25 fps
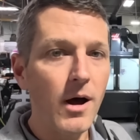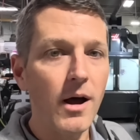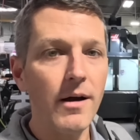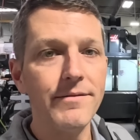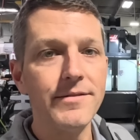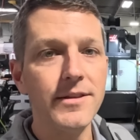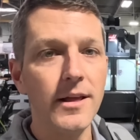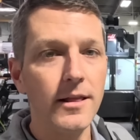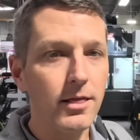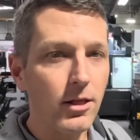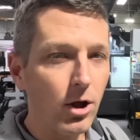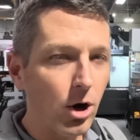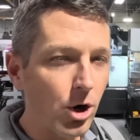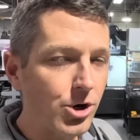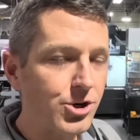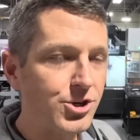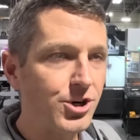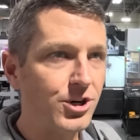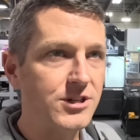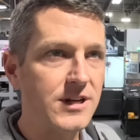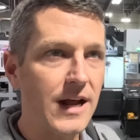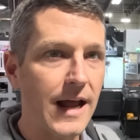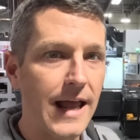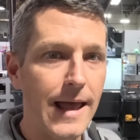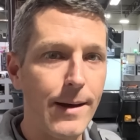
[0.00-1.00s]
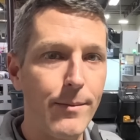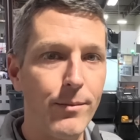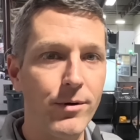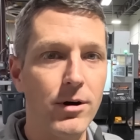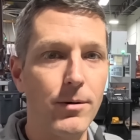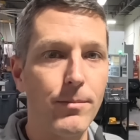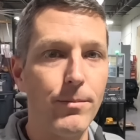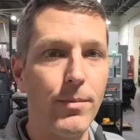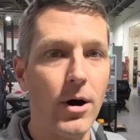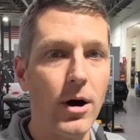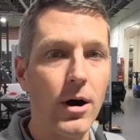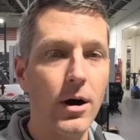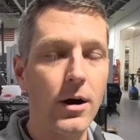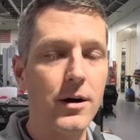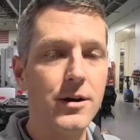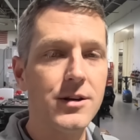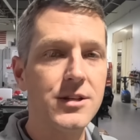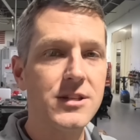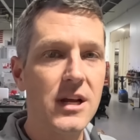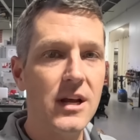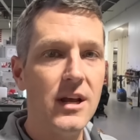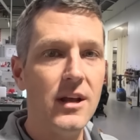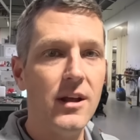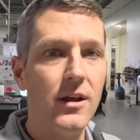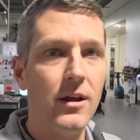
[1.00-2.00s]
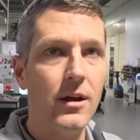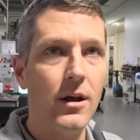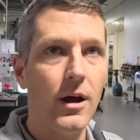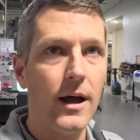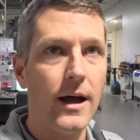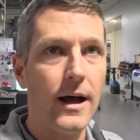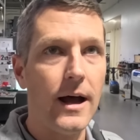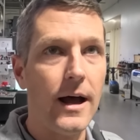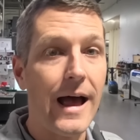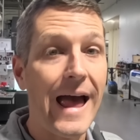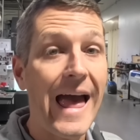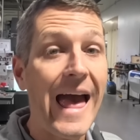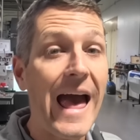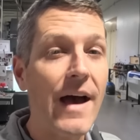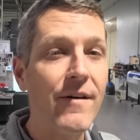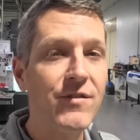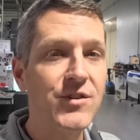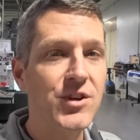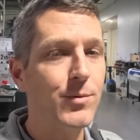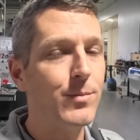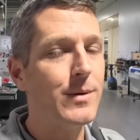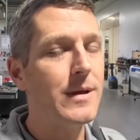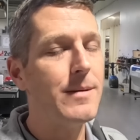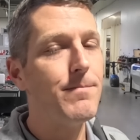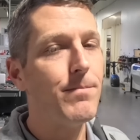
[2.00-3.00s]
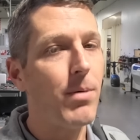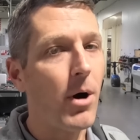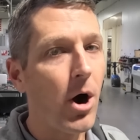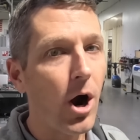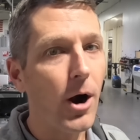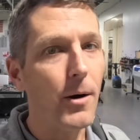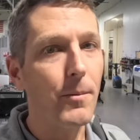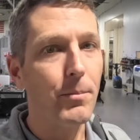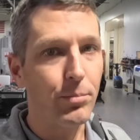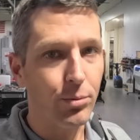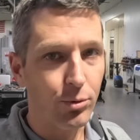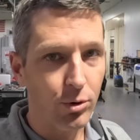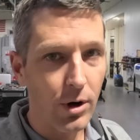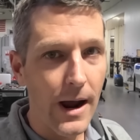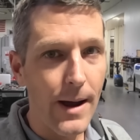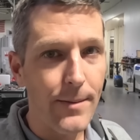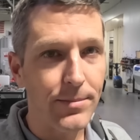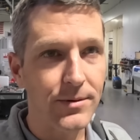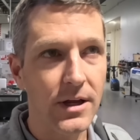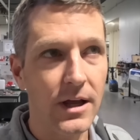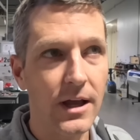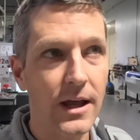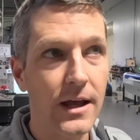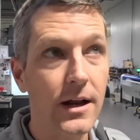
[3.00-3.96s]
of the larger diameter bars uh, have to be bar prep.